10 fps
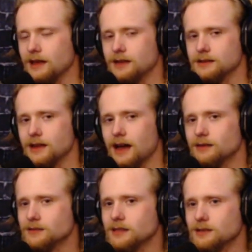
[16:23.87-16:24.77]
And I
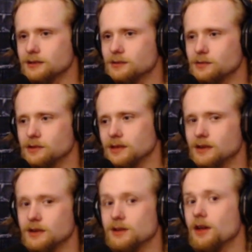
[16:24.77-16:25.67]
don't think they're going to be able to
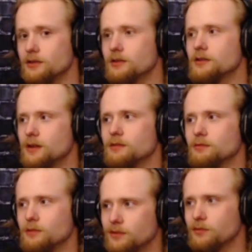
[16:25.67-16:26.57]
get another number
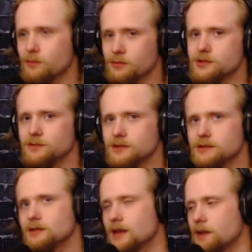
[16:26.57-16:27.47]
1 for Jimmy.
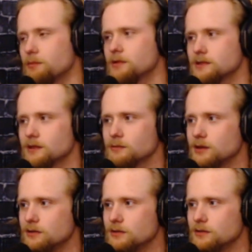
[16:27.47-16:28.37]
So at that point, it's what
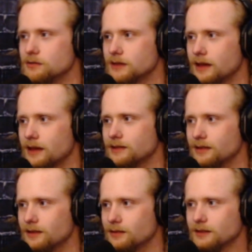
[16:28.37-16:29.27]
do you do with that,
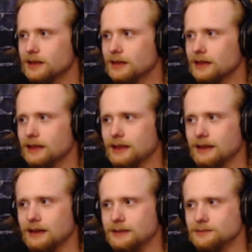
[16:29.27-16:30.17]

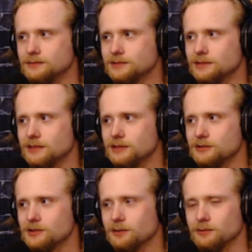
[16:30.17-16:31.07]
So then you're
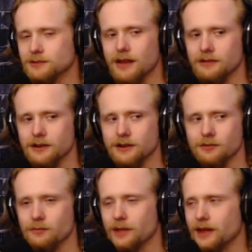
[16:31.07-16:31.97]
stuck with Tyler
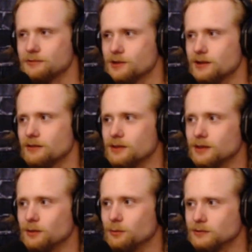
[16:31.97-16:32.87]
Hero and Bam trying to
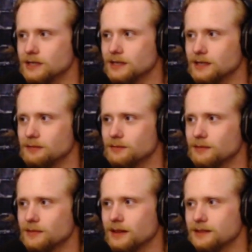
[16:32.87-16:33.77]
run the whole
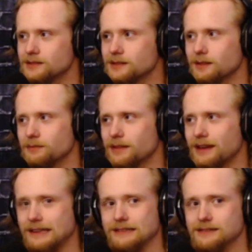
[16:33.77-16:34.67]
team. And it's
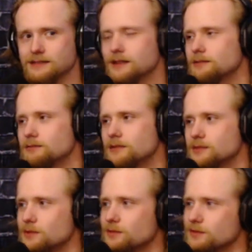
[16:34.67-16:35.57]
that's not a
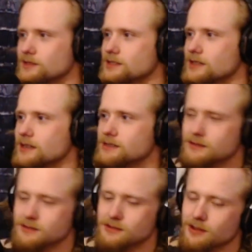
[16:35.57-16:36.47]
recipe for
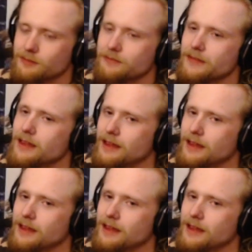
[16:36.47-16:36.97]
success. So,